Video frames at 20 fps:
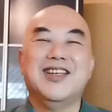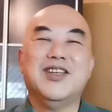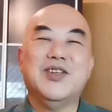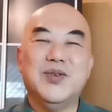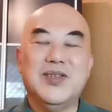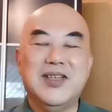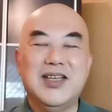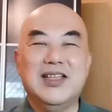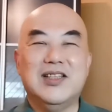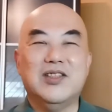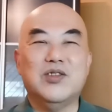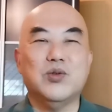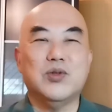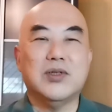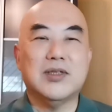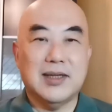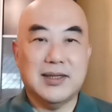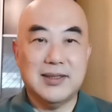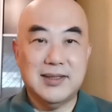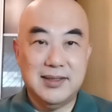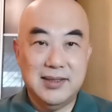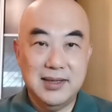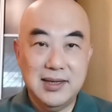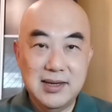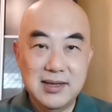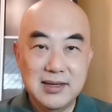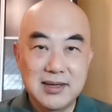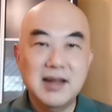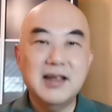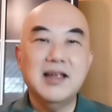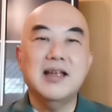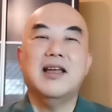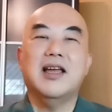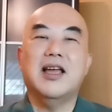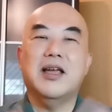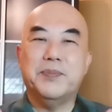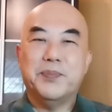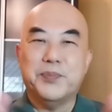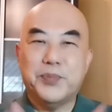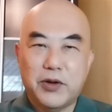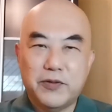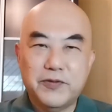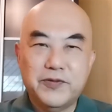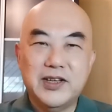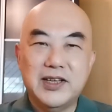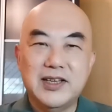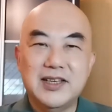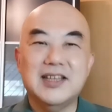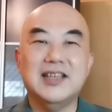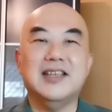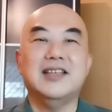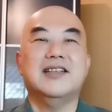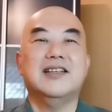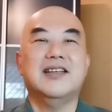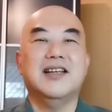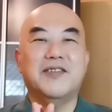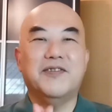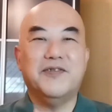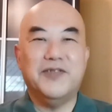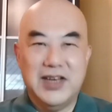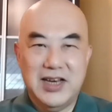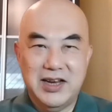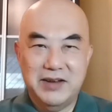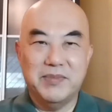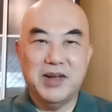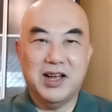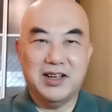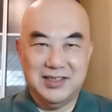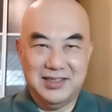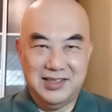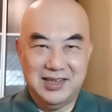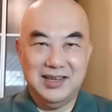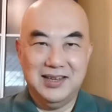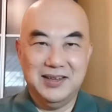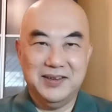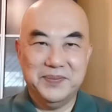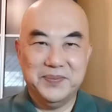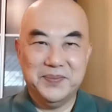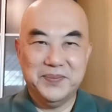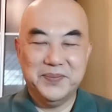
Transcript: you need to succeed and profit in affiliate marketing.